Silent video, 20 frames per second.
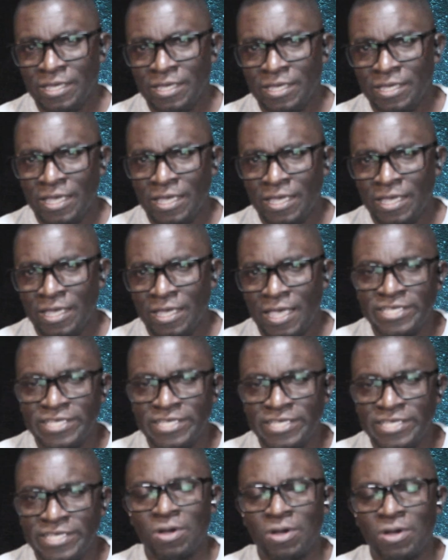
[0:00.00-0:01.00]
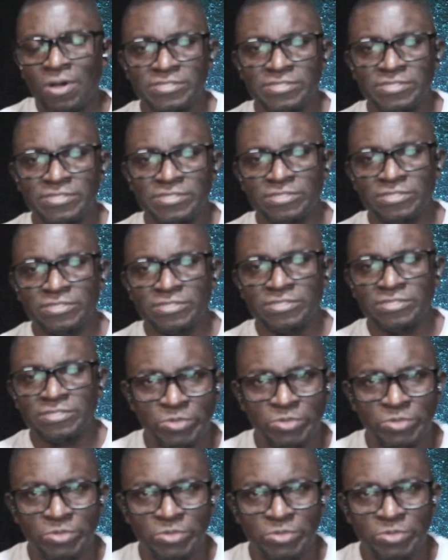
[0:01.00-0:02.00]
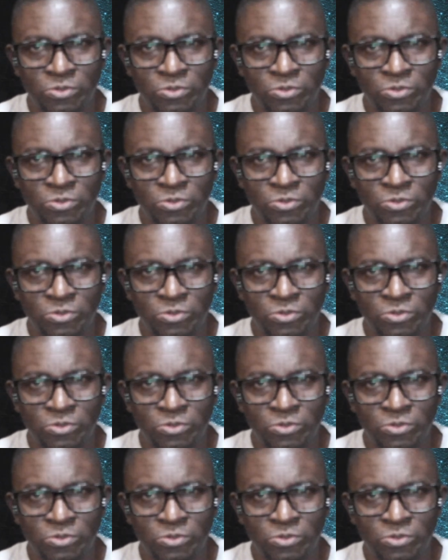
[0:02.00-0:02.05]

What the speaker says: and see that one person to be you,